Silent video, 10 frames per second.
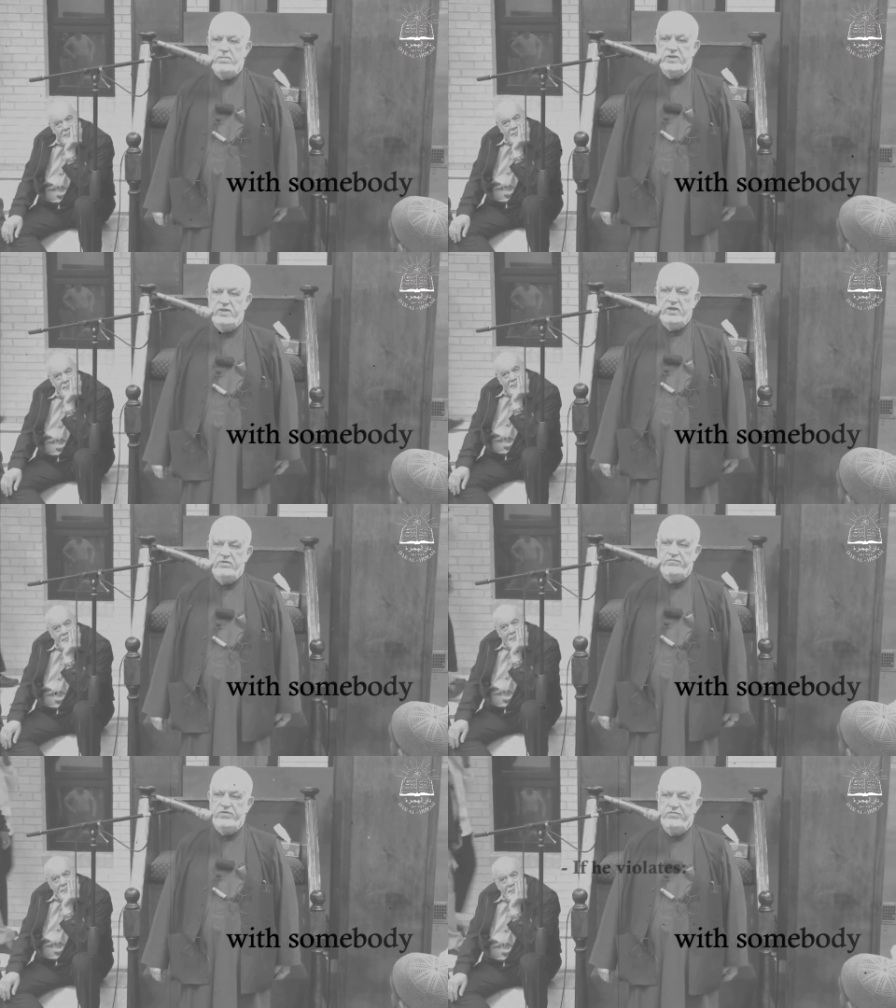
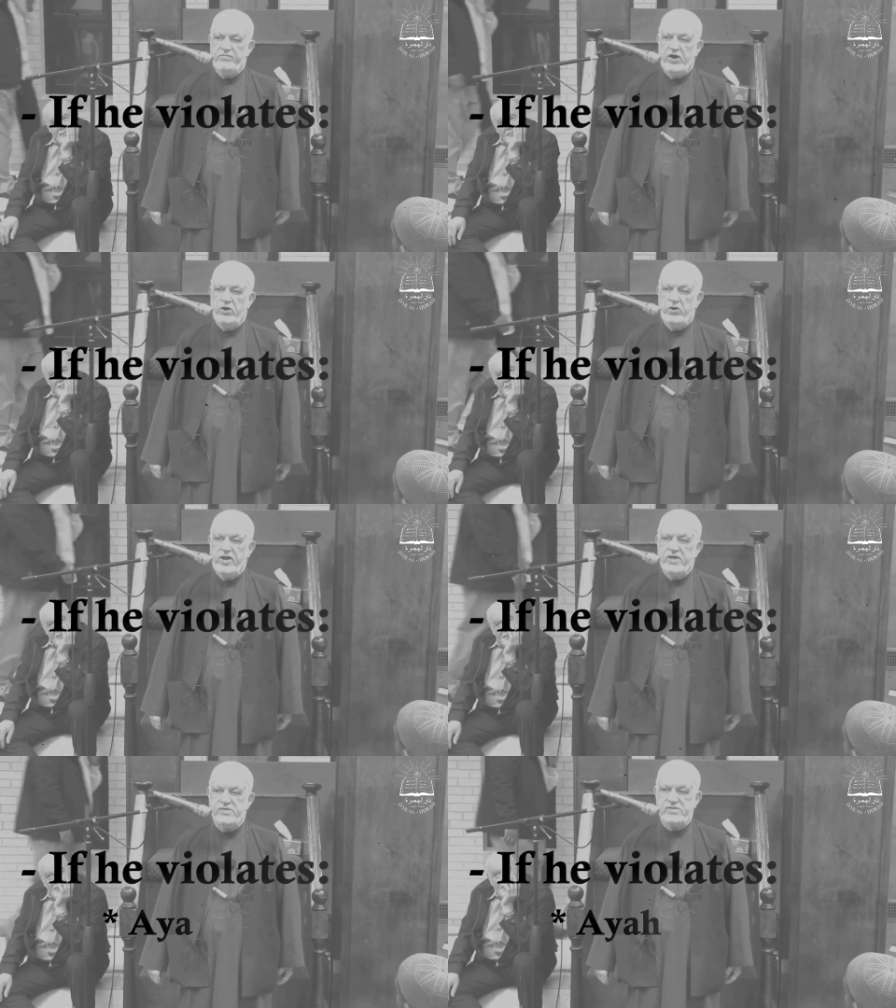somebody if he
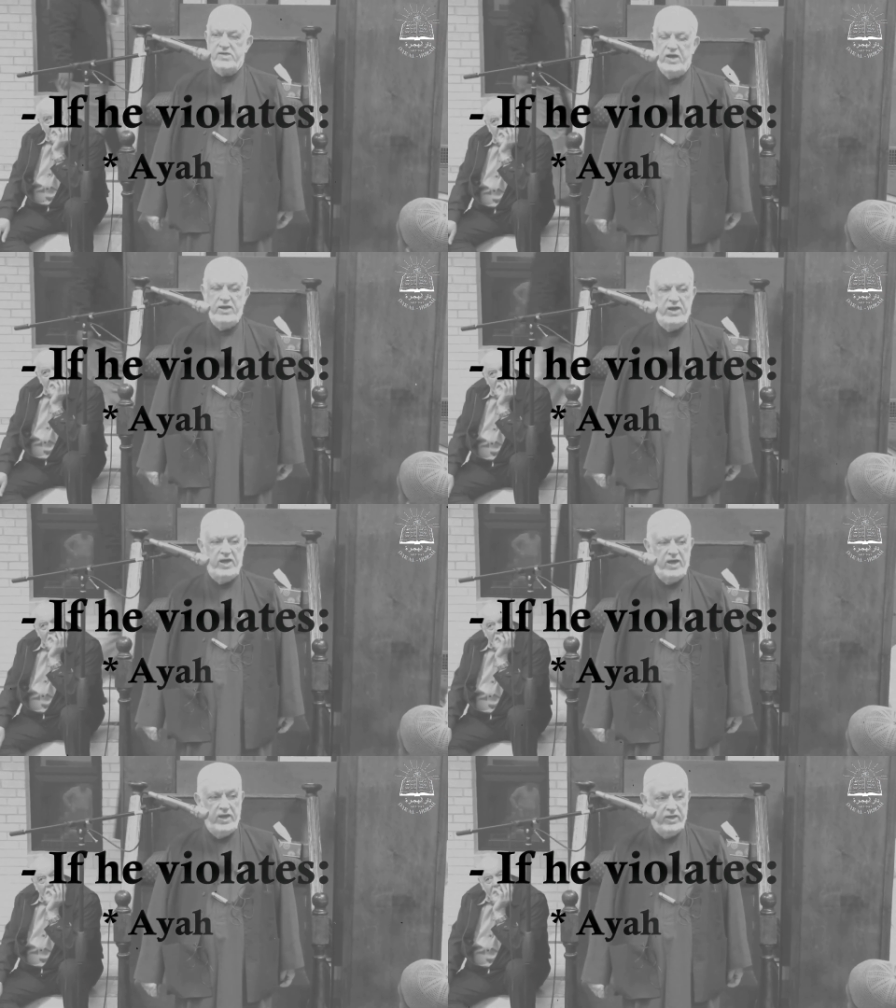violates
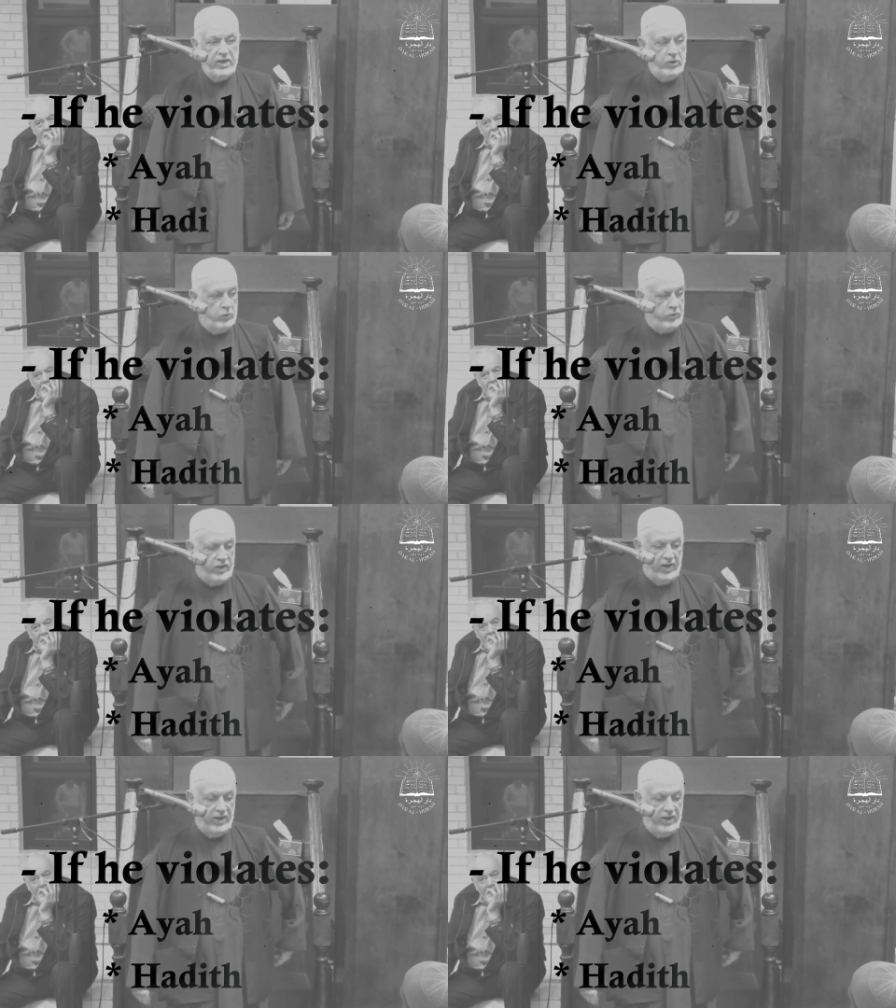an ayah or a